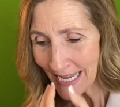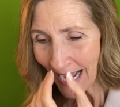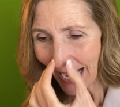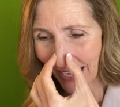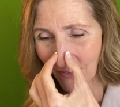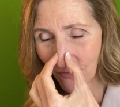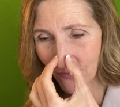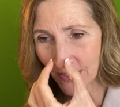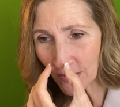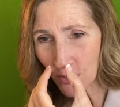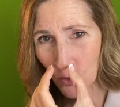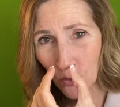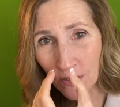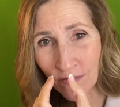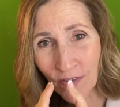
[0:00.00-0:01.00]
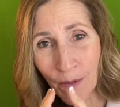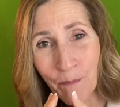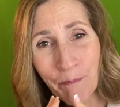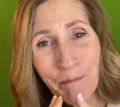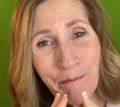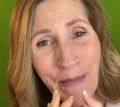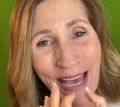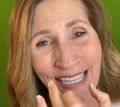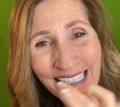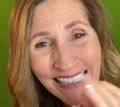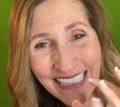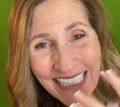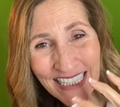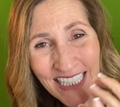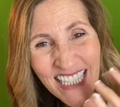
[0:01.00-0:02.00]
I feel sort of a
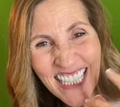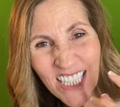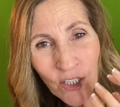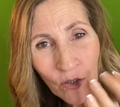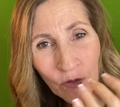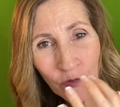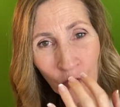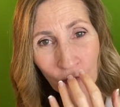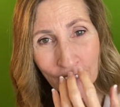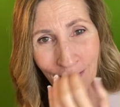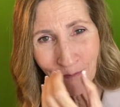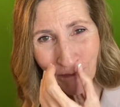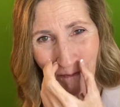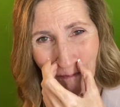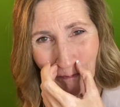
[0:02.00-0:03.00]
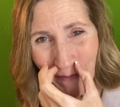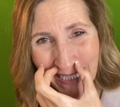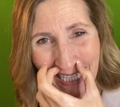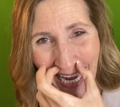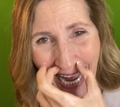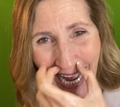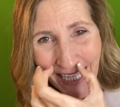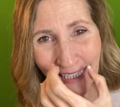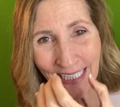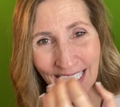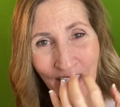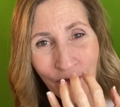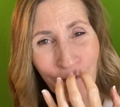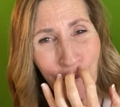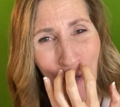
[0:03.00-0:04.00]
metally, silvery, metallic-y,
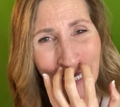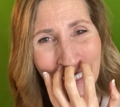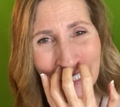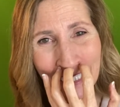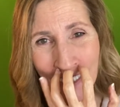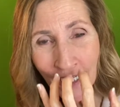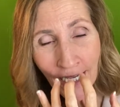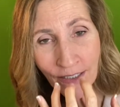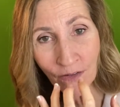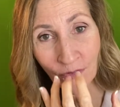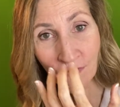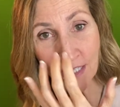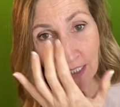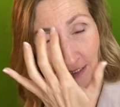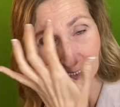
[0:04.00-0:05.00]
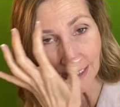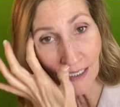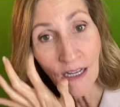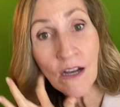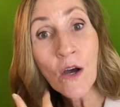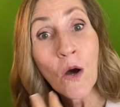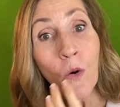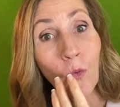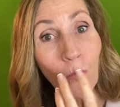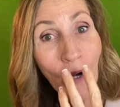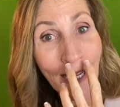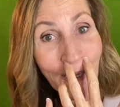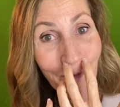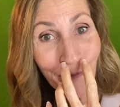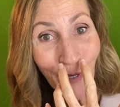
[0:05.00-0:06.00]
buzzy kind of feeling
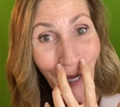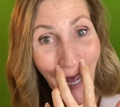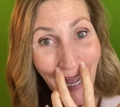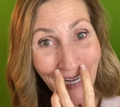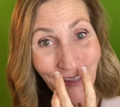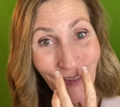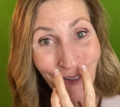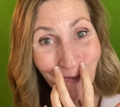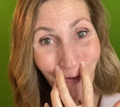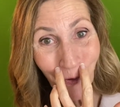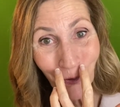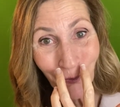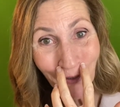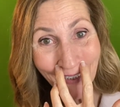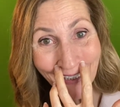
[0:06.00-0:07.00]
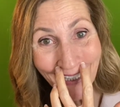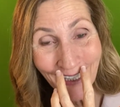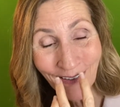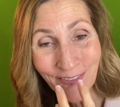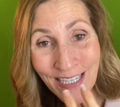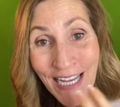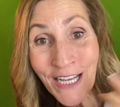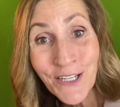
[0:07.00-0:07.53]
right behind the forward lift.